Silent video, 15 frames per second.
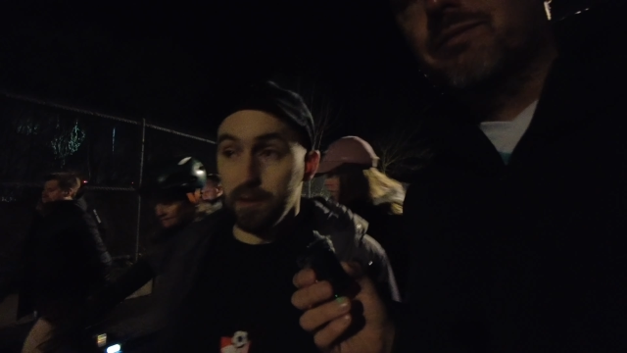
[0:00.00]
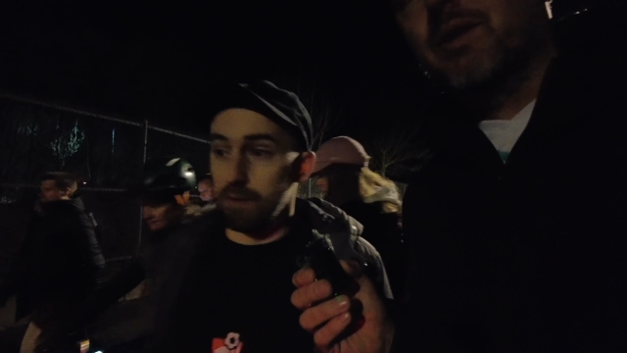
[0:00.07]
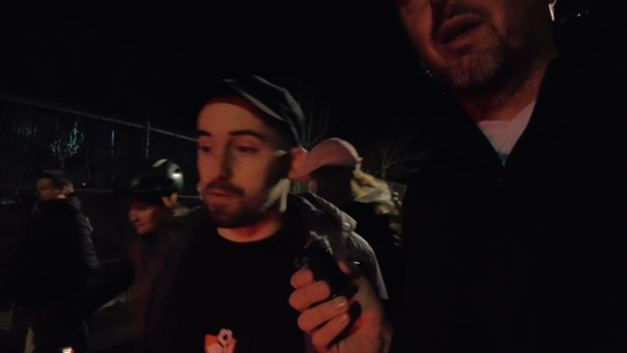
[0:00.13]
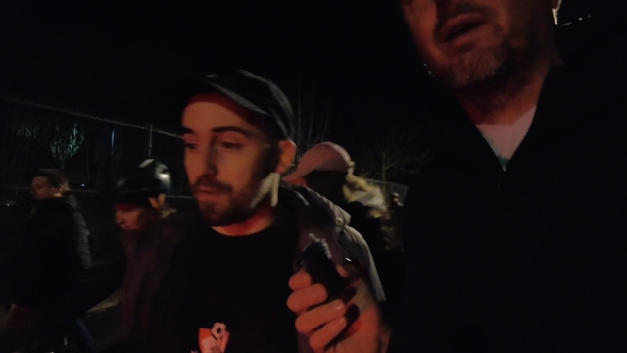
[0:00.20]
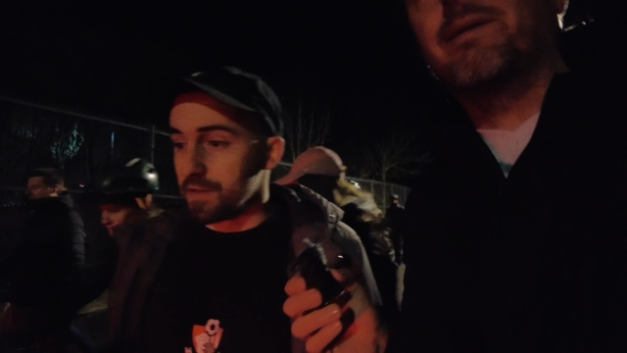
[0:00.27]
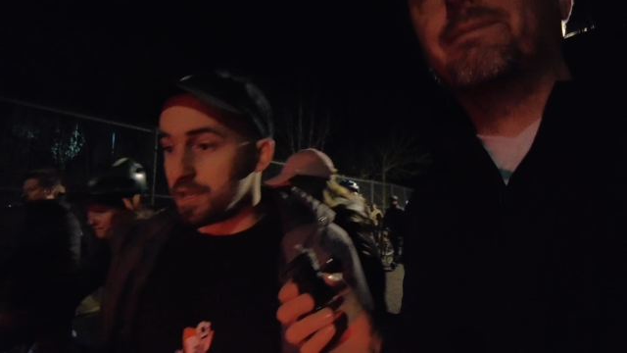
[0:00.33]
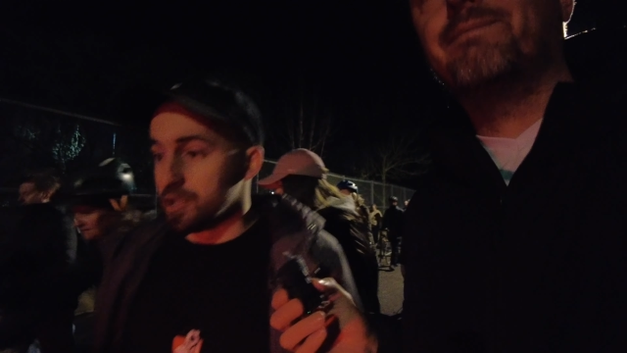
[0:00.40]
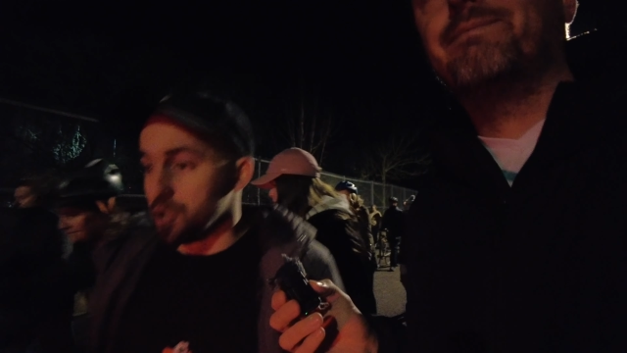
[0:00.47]
It was
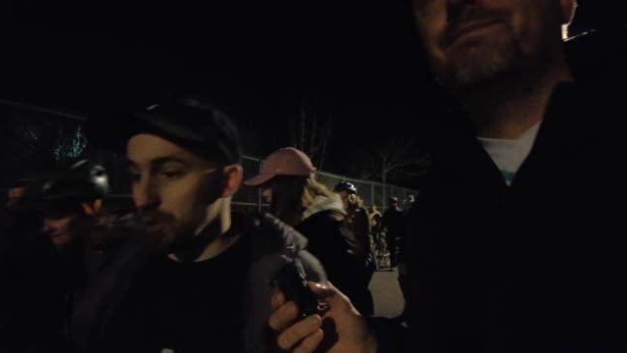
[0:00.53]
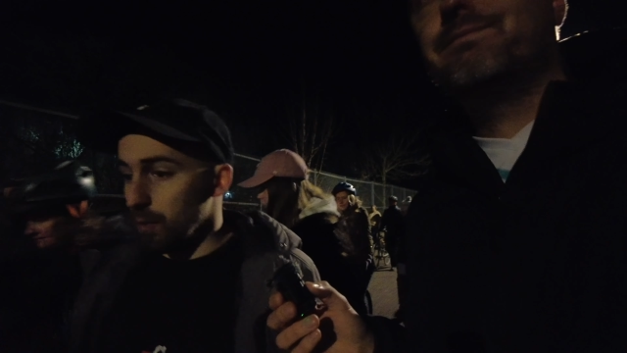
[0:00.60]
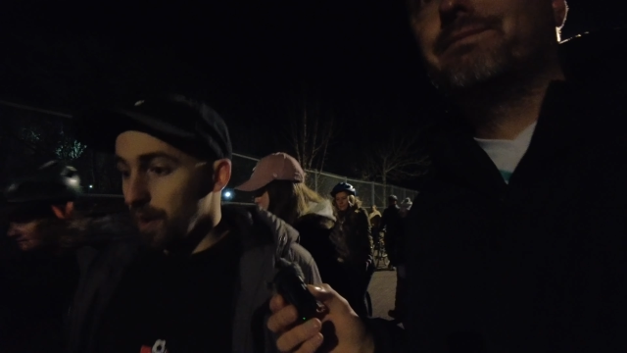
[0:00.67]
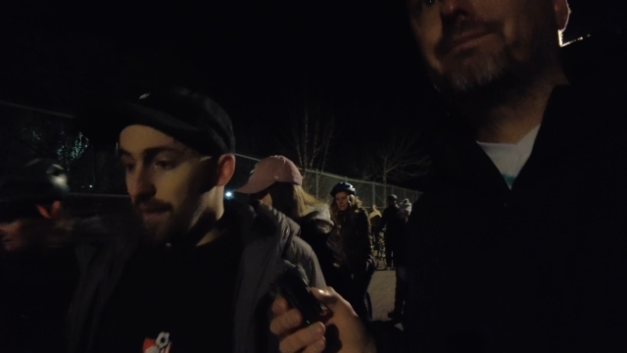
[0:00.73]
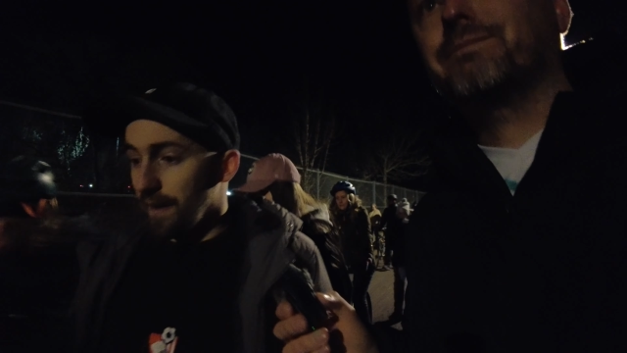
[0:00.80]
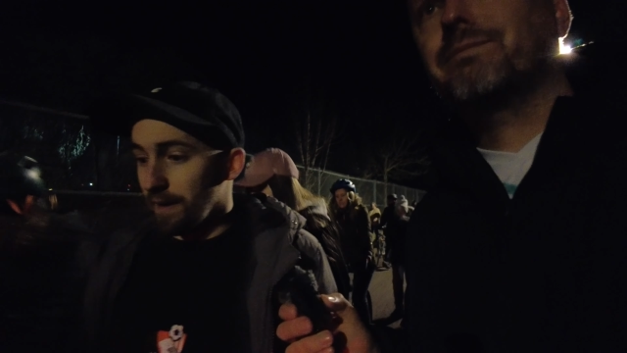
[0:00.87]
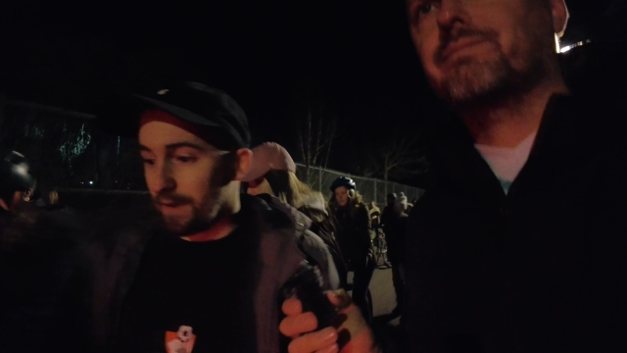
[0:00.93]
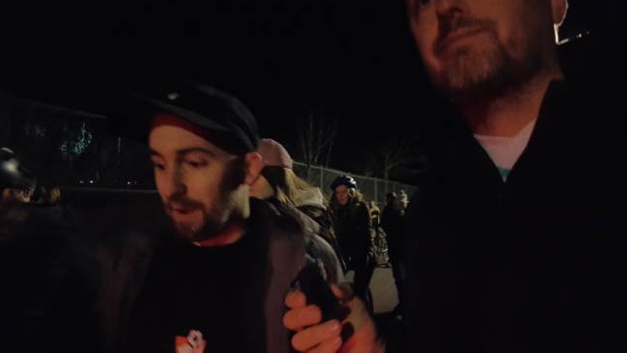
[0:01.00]
obviously 2-1
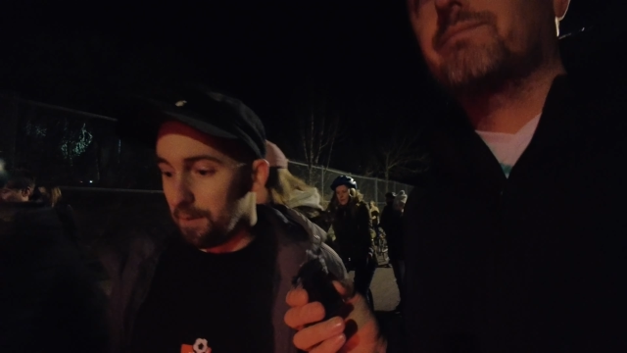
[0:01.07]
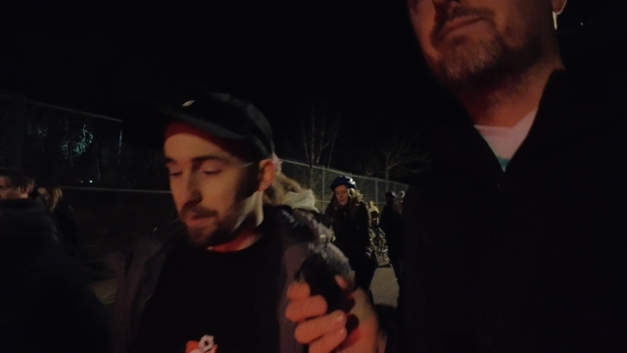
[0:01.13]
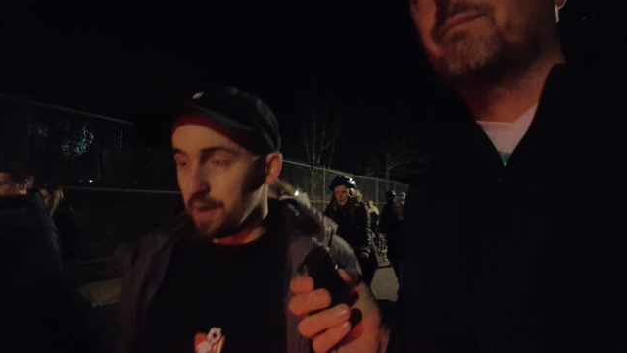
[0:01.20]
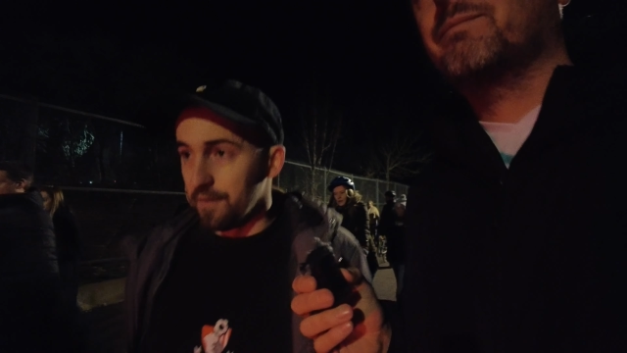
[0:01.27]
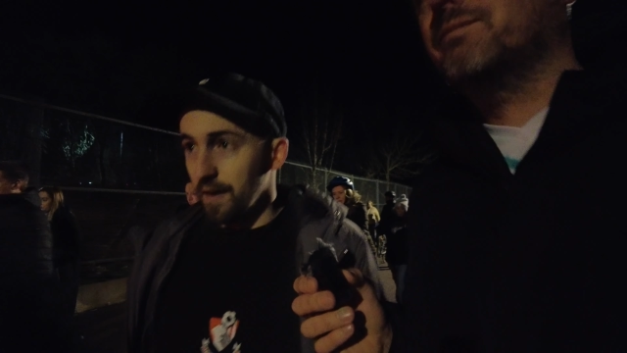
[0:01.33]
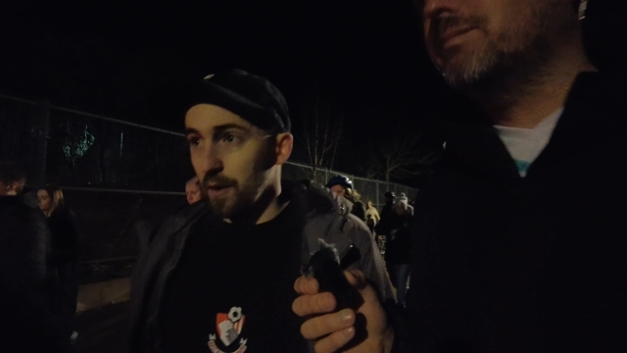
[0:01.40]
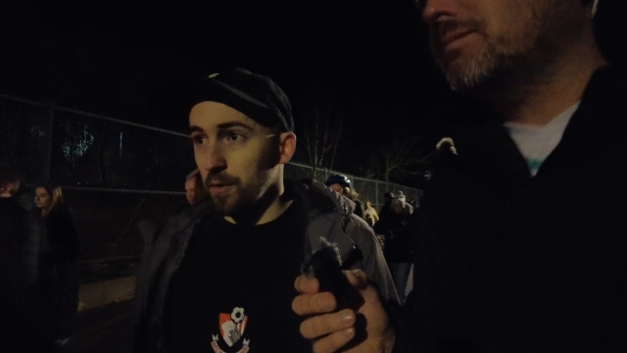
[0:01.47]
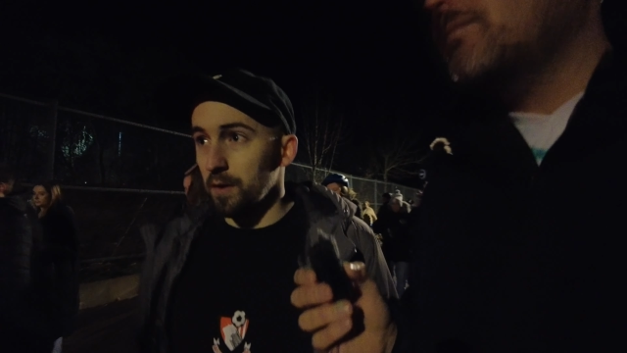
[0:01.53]
in that game, and I
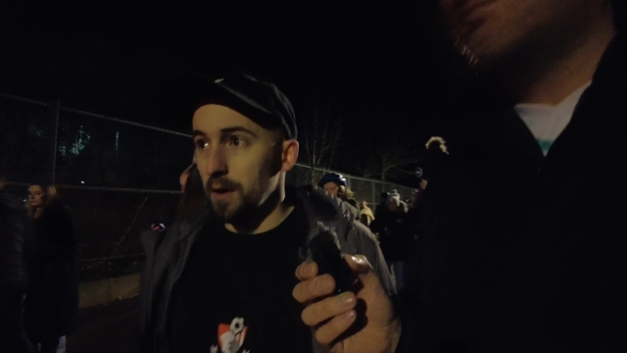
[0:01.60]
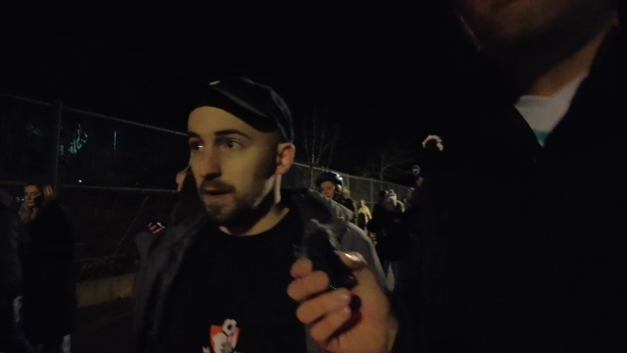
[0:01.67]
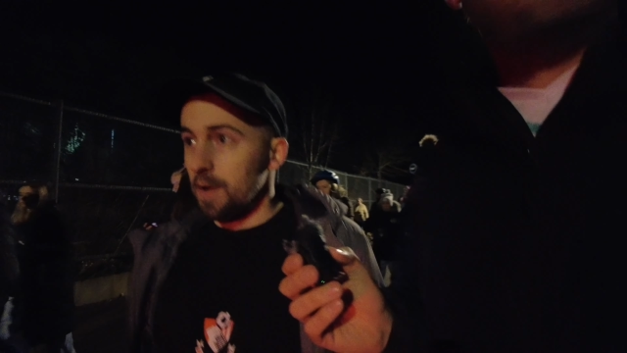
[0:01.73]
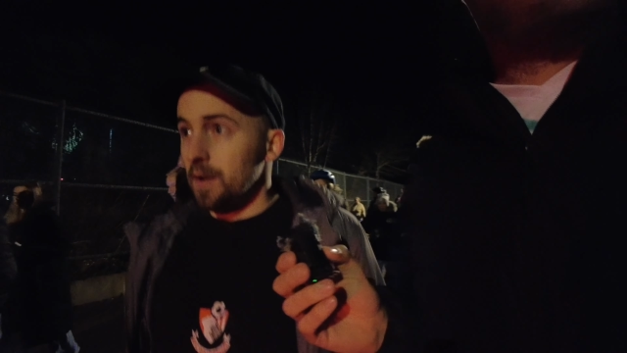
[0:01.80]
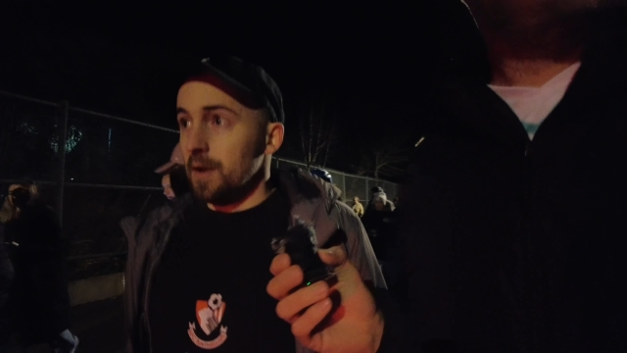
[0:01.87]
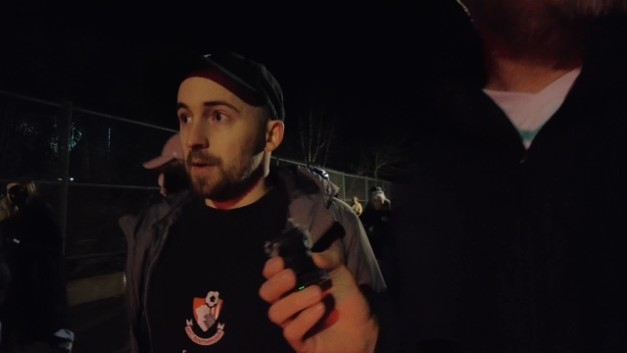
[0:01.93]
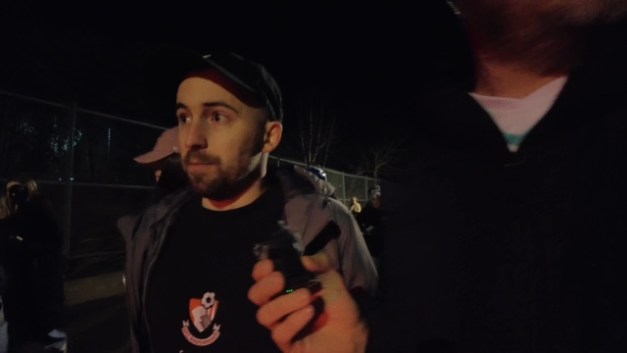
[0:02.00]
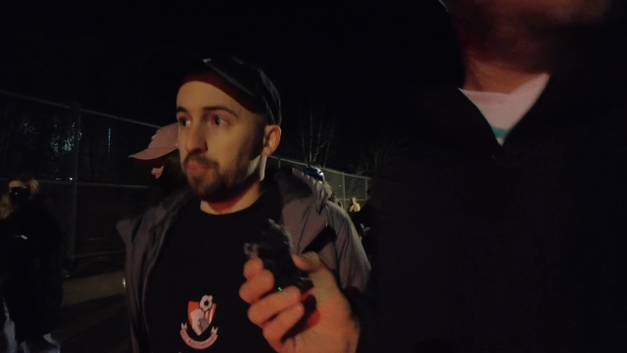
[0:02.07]
felt
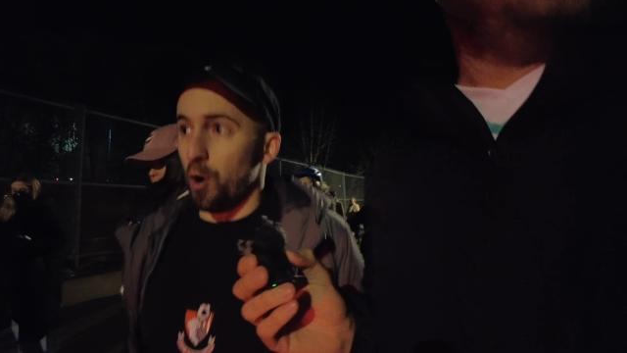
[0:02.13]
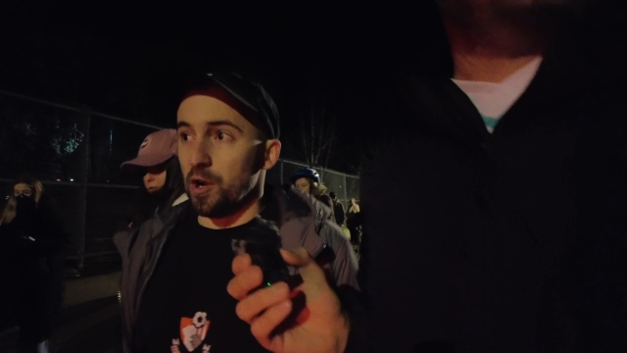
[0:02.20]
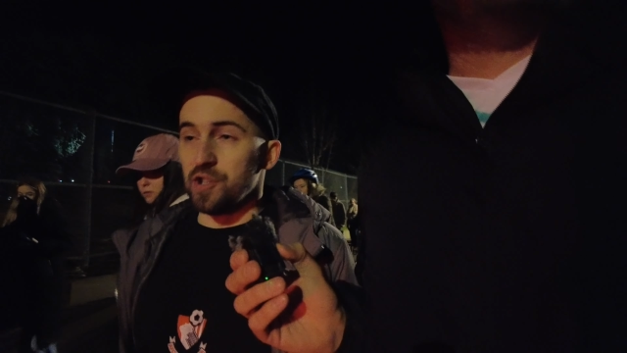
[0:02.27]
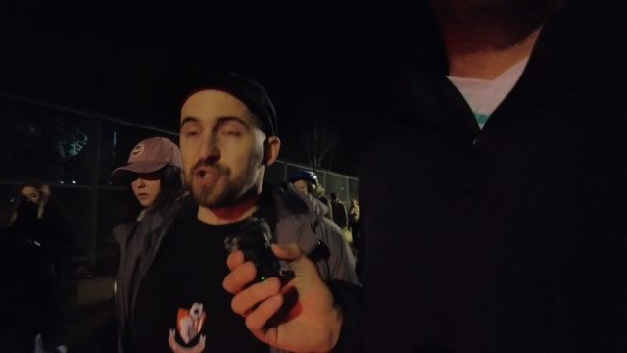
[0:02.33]
Brighton